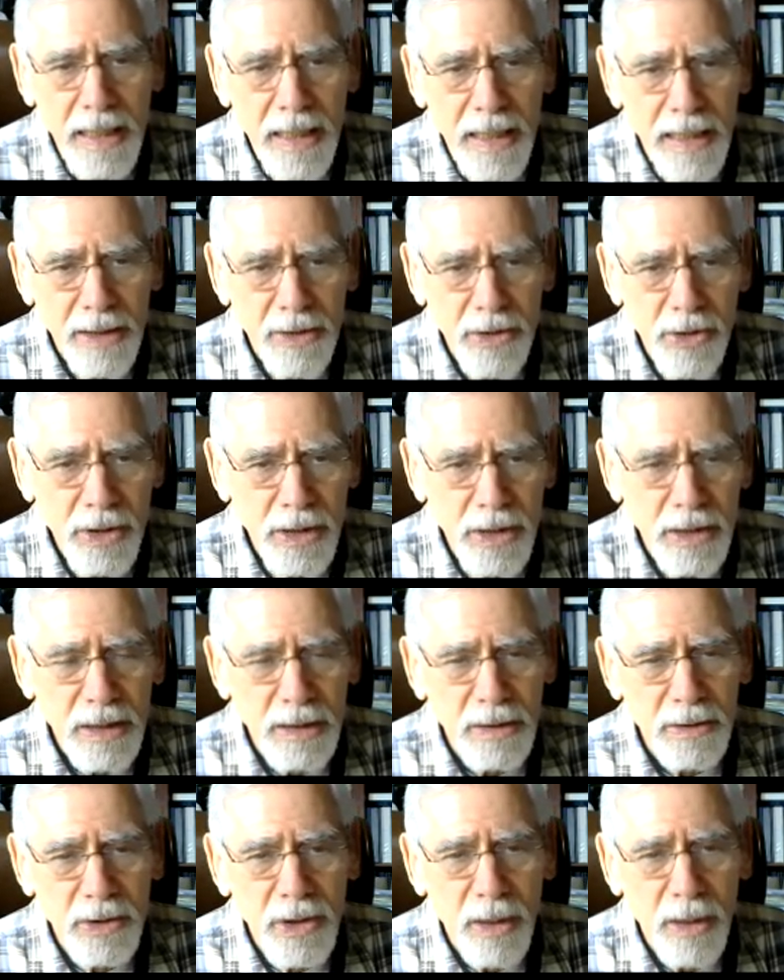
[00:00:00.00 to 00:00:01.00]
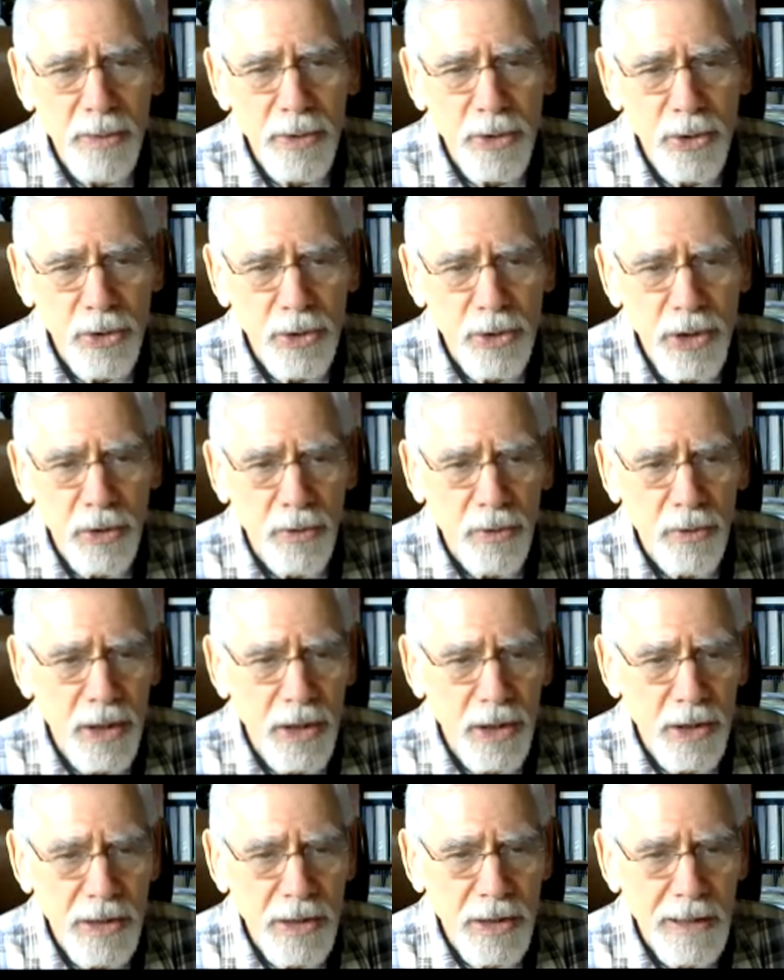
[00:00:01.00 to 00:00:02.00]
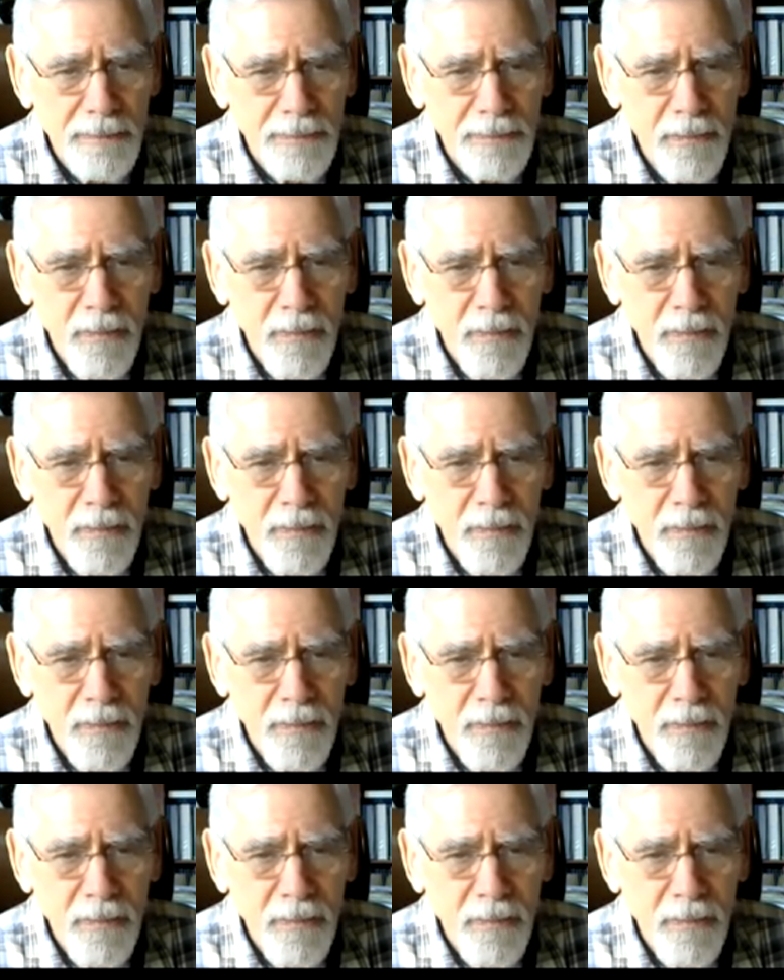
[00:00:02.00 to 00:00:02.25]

as the temperatures increase.